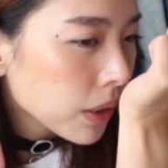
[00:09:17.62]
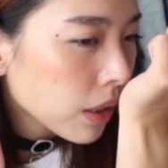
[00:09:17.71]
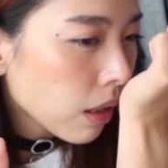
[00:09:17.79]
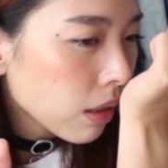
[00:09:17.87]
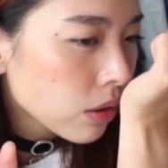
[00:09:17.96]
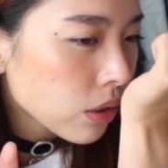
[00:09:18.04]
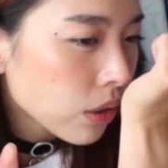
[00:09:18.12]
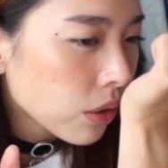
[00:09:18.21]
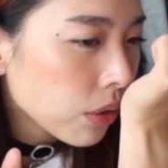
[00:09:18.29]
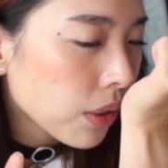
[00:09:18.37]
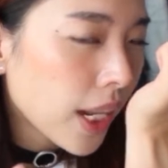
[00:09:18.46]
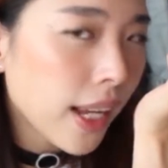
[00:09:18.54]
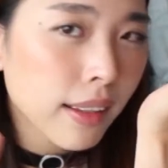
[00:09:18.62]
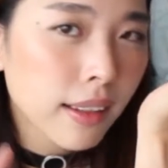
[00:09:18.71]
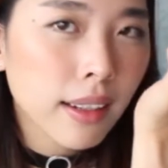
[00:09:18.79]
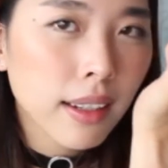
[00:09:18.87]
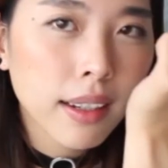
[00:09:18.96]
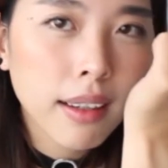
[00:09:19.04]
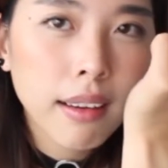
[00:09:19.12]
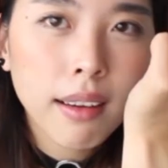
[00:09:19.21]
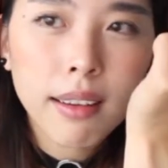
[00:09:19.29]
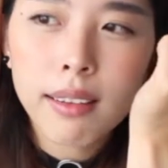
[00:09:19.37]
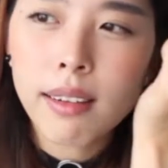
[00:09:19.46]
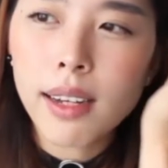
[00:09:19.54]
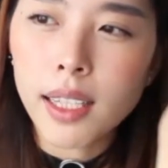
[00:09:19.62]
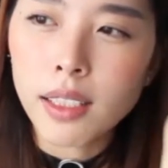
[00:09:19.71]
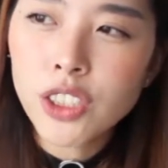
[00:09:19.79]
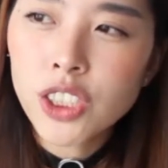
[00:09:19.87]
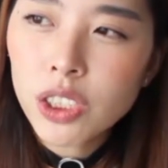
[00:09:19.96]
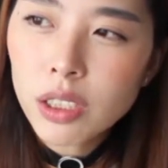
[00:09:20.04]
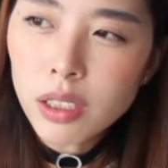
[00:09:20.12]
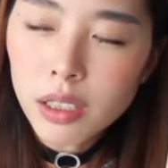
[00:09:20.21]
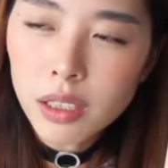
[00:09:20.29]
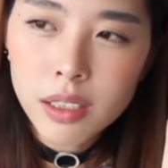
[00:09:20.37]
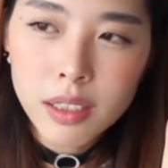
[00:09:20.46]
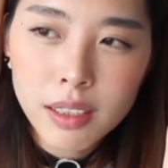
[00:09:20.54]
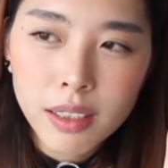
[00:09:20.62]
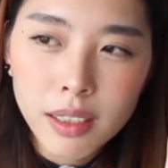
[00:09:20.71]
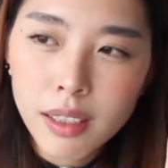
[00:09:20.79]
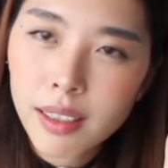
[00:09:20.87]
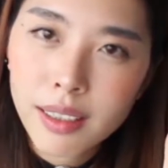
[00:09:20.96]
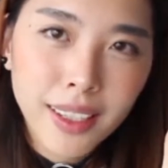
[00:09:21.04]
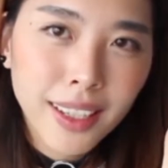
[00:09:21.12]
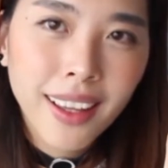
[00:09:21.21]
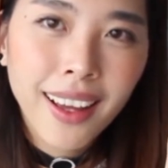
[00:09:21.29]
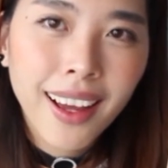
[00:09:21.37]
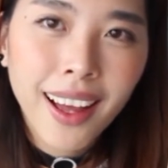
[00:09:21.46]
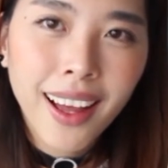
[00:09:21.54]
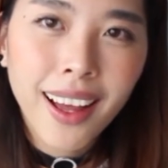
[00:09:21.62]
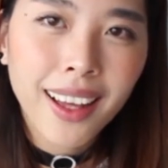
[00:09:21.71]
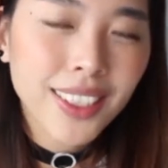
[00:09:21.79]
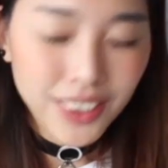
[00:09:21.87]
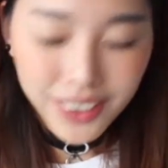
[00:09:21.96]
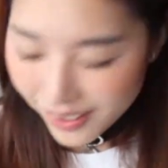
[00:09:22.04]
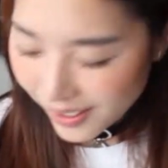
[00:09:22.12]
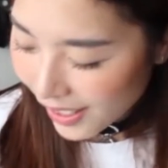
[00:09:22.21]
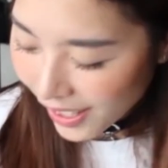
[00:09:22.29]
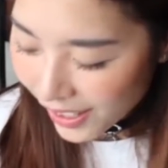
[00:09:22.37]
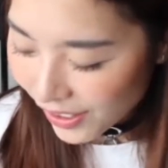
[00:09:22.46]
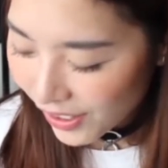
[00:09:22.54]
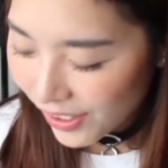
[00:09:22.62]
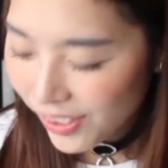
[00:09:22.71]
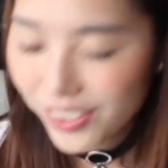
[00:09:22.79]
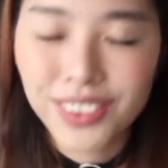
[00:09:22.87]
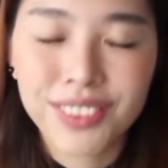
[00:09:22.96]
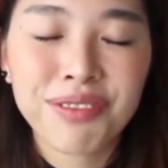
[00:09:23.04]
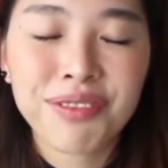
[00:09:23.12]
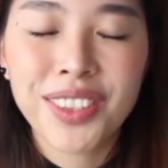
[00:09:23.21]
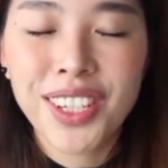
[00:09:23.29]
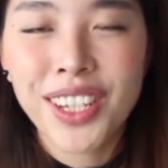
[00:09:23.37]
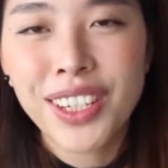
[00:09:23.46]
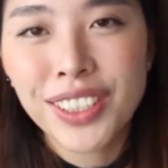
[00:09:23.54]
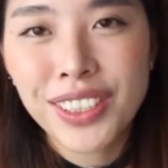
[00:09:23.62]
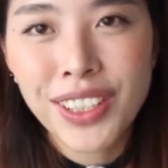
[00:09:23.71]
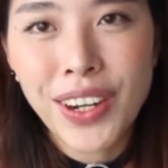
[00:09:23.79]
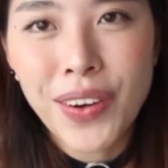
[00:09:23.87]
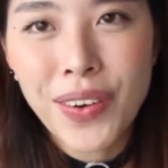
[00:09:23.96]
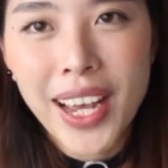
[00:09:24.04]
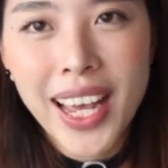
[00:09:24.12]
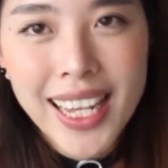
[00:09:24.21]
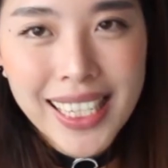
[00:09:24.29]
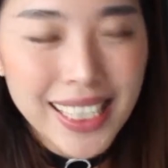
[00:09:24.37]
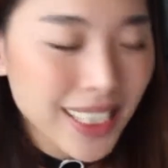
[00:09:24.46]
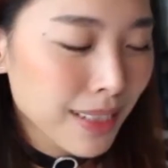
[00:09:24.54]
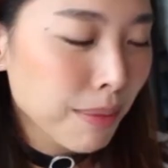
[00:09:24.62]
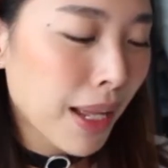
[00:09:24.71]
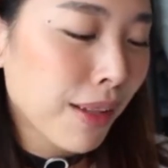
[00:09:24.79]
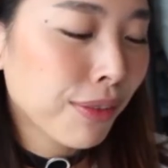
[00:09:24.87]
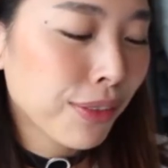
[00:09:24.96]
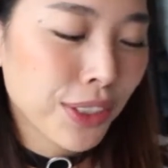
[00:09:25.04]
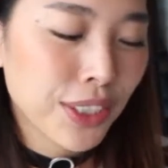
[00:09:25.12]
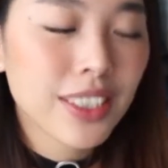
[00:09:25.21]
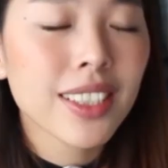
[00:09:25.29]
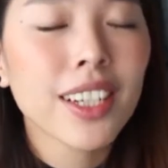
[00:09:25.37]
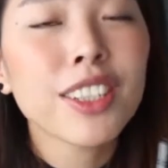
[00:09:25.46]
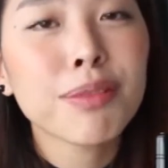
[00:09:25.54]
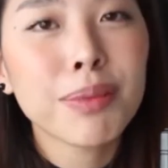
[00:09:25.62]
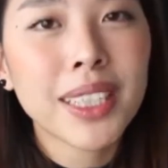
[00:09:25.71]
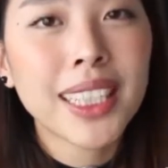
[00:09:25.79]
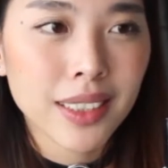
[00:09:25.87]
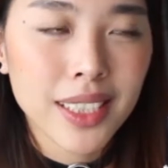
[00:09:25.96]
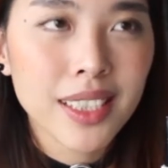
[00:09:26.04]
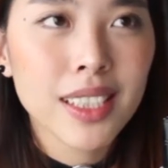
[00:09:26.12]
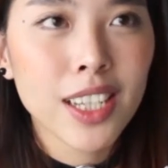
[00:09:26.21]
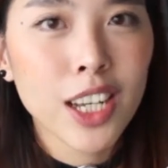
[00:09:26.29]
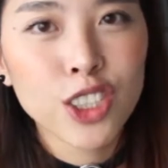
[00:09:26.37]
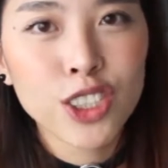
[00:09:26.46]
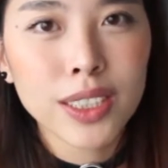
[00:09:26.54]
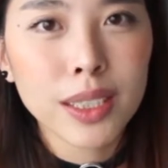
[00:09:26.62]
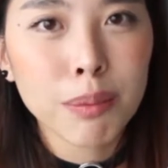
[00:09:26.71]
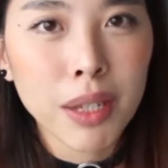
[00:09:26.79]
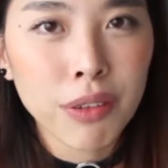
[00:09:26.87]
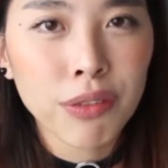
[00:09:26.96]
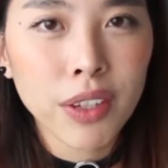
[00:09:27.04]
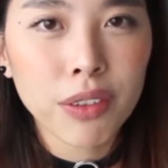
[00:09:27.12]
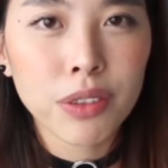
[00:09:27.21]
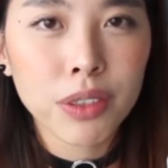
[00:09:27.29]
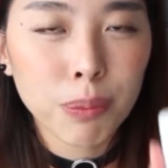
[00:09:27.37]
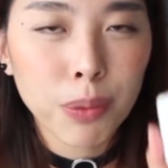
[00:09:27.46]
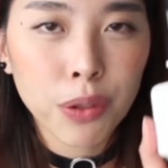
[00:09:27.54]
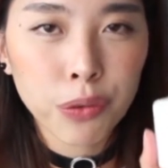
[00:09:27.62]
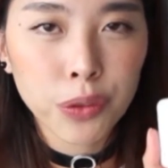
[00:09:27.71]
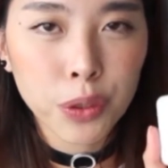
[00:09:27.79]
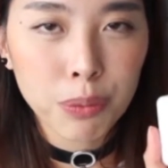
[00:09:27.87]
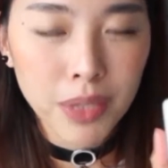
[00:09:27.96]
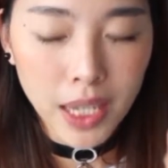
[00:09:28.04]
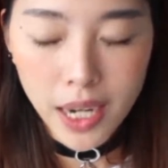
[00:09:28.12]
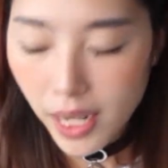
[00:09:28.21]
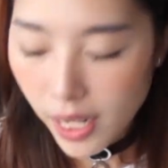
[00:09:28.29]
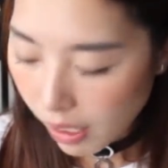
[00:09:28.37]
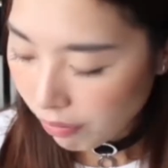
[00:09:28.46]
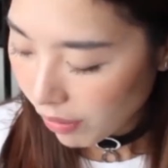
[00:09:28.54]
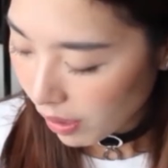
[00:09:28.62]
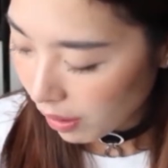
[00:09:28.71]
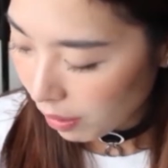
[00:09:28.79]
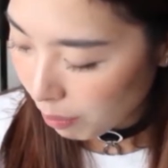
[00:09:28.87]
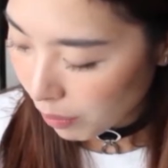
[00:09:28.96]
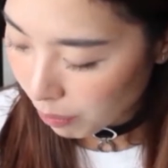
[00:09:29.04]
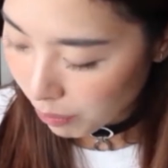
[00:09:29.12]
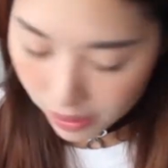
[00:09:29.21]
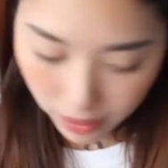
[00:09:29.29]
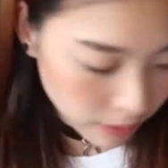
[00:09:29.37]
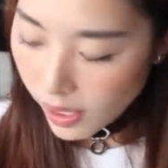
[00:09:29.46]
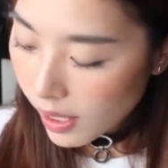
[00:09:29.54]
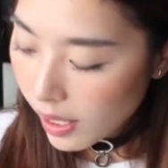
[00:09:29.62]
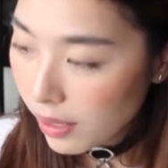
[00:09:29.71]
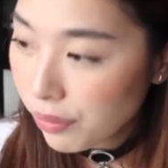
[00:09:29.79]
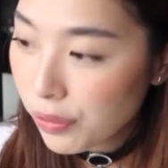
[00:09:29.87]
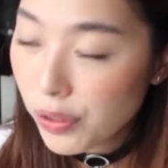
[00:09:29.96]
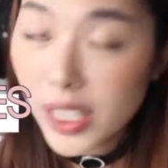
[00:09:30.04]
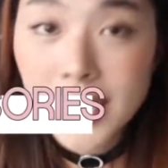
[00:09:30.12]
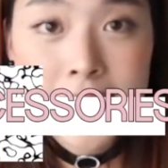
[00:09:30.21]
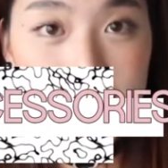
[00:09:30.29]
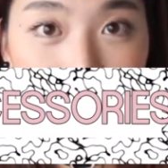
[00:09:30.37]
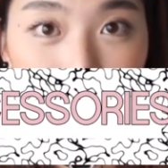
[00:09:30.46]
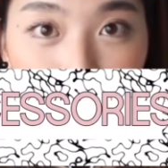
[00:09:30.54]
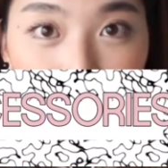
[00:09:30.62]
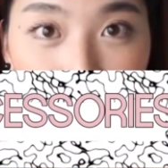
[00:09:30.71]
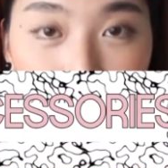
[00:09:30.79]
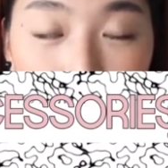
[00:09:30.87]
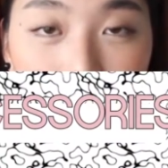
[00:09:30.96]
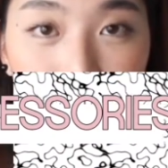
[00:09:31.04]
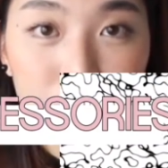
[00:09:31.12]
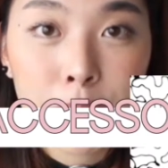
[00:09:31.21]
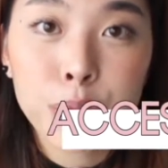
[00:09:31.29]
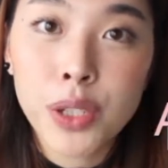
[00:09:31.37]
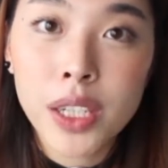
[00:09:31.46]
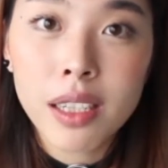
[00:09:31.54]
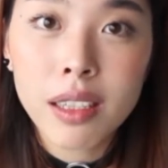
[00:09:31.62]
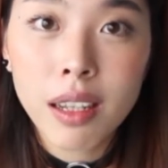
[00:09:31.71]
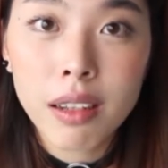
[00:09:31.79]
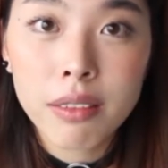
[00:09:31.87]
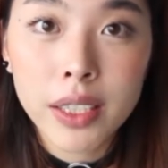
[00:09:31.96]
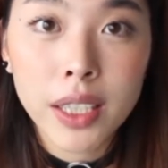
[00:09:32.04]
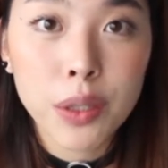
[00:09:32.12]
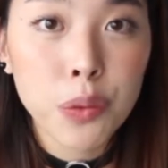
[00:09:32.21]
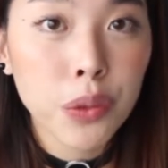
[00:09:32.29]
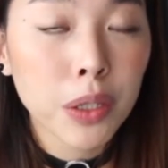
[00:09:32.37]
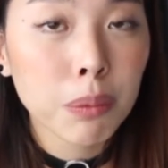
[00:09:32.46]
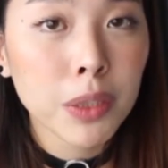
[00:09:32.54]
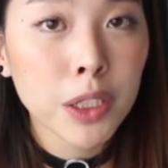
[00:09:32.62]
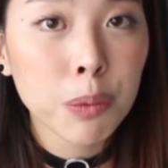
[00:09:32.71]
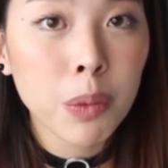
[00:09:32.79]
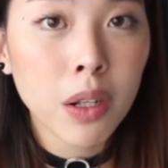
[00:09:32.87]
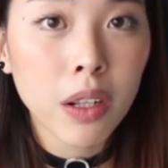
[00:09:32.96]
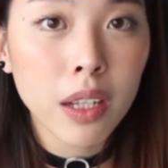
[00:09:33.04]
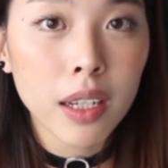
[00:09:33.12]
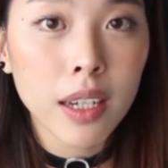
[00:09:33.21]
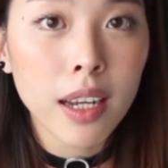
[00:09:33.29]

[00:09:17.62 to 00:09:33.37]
but also like nature. I just go and smell for yourself, but this is actually my favorite perfume that I have at the moment. And for accessories, I've been really loving wearing minimal